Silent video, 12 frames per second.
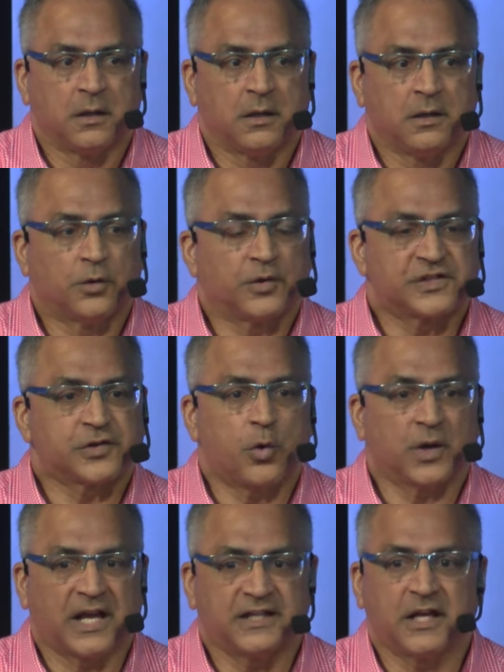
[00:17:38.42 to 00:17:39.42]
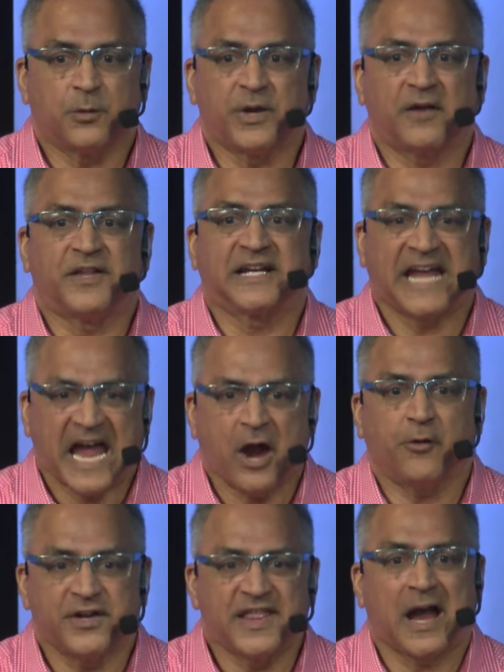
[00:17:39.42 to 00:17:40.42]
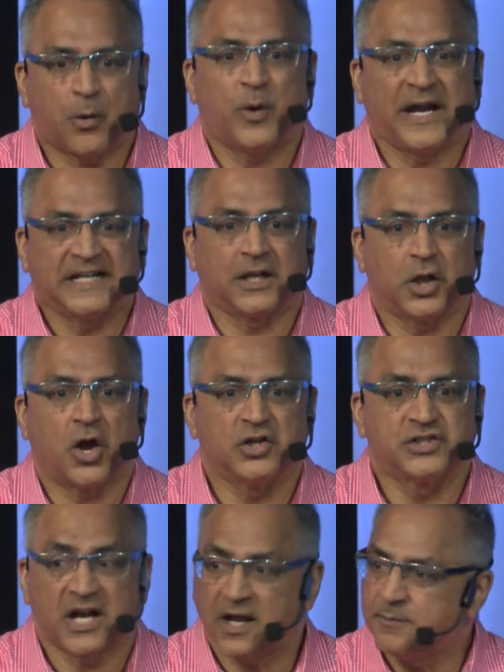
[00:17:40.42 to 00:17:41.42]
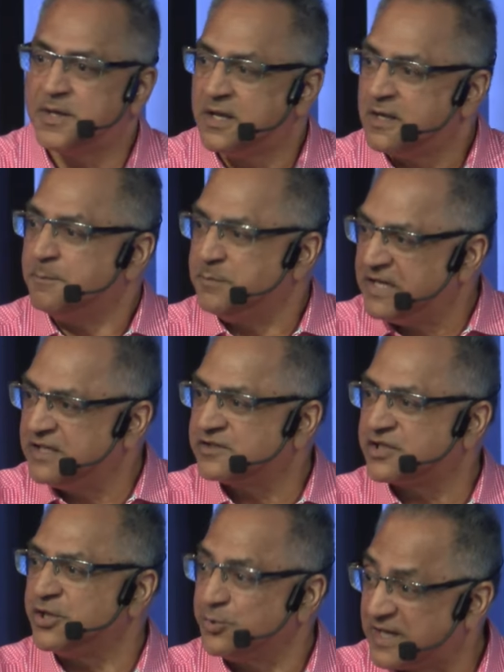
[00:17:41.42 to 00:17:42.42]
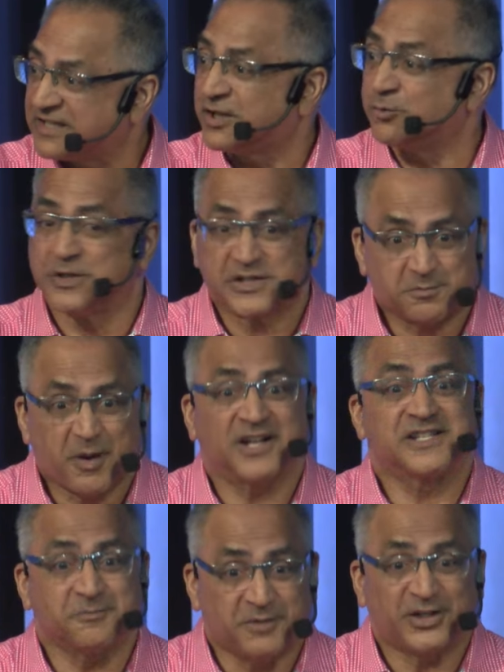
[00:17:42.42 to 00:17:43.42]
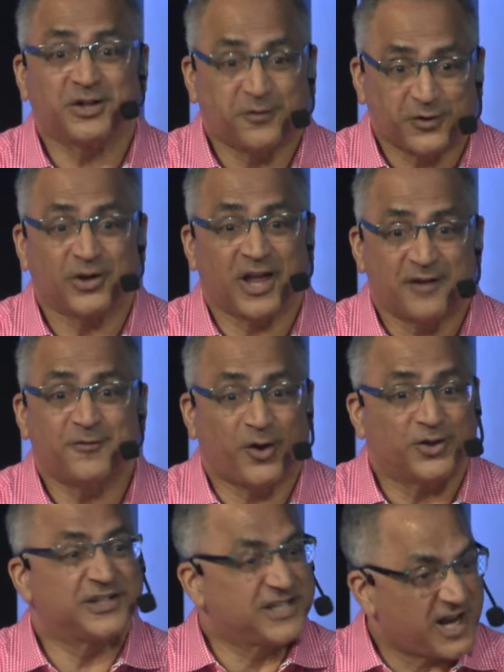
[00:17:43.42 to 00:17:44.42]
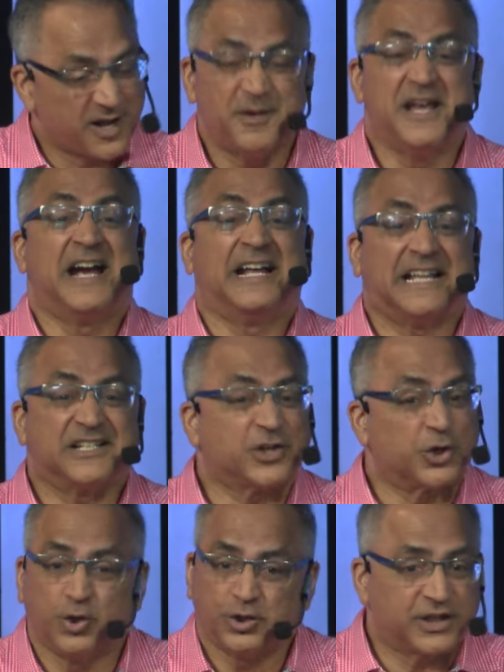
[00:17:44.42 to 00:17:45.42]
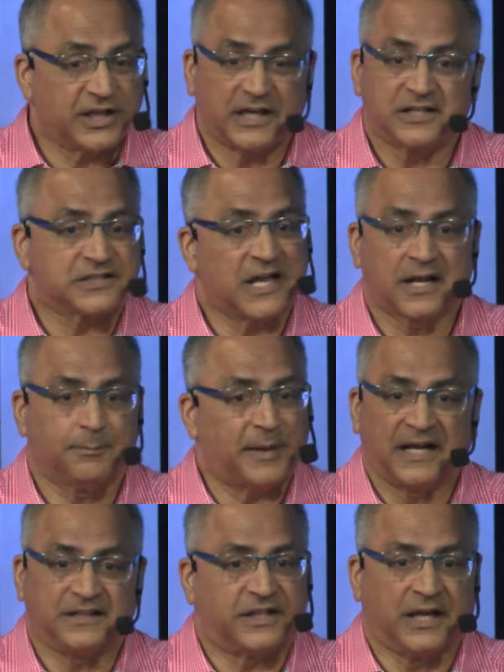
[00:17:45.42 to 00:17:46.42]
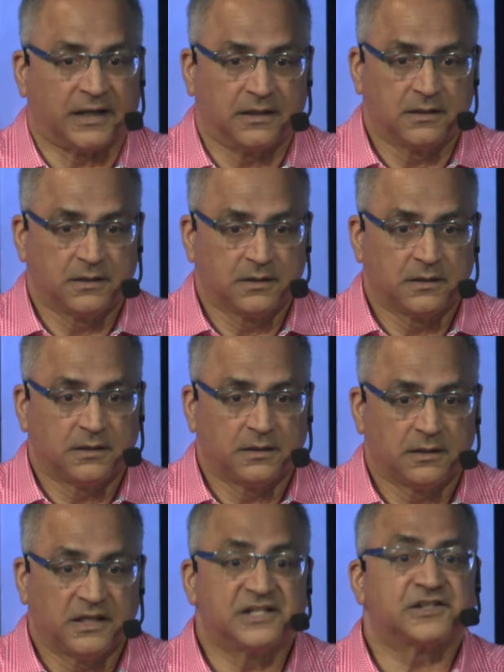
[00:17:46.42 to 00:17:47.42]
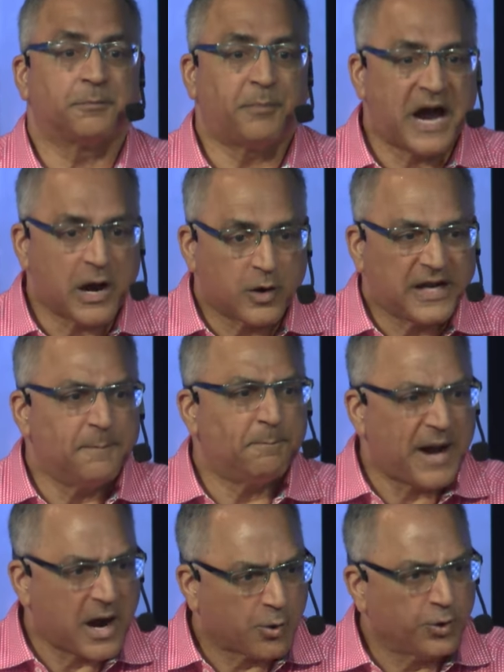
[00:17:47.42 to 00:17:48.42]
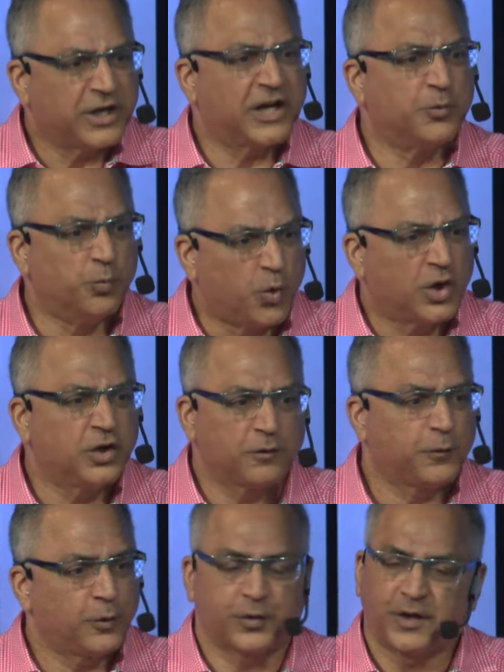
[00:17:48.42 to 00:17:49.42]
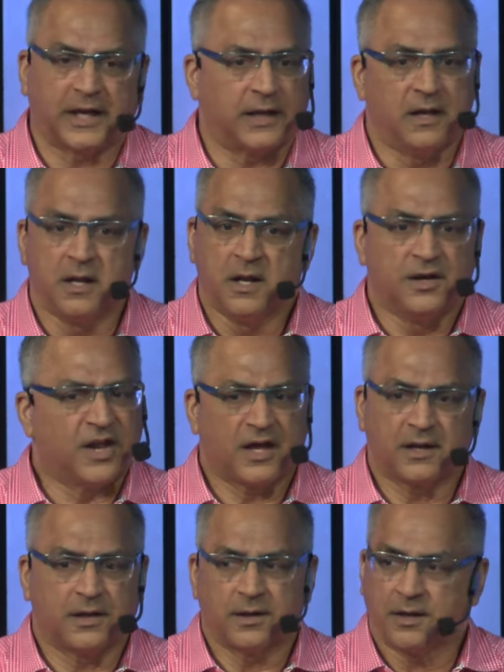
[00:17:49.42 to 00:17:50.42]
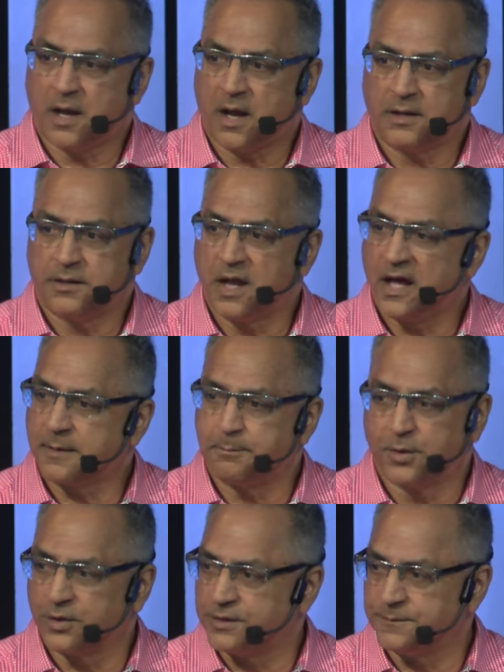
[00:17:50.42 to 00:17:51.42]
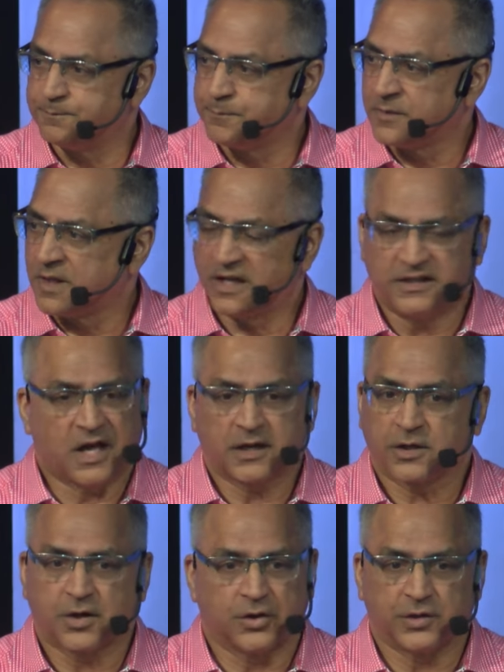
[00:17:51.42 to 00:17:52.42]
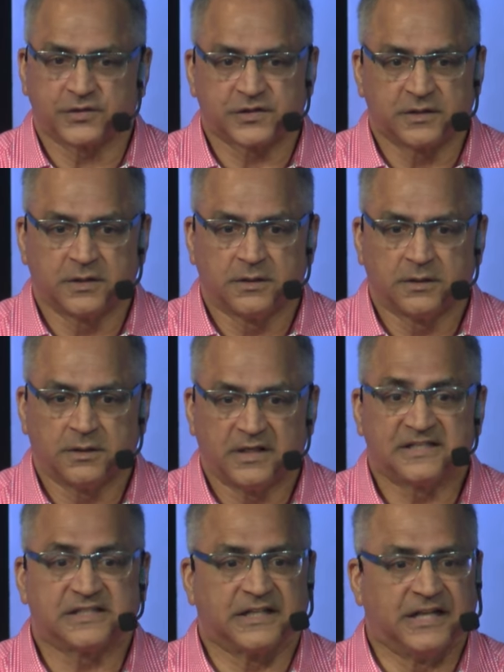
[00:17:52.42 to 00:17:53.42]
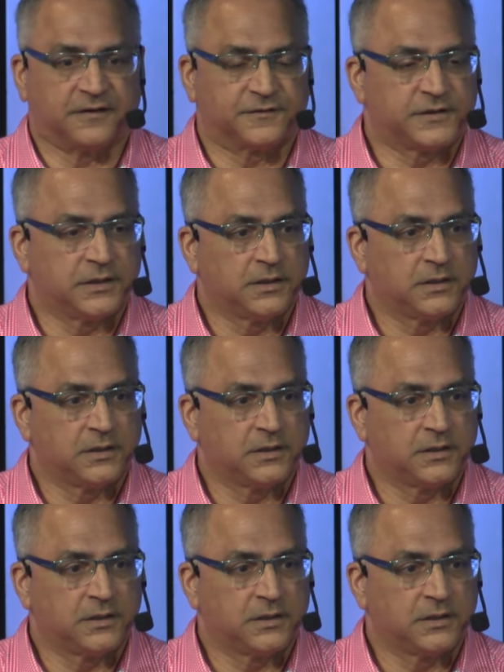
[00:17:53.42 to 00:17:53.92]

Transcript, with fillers: You know, this whole idea, we have to carry that weight a long time, means that you get the responsibility for your life all the time, and that's a good thing. It's not a bad thing. It is a power, empowering and wonderful thing, not, a, not a burden and not a curse. It's a gift.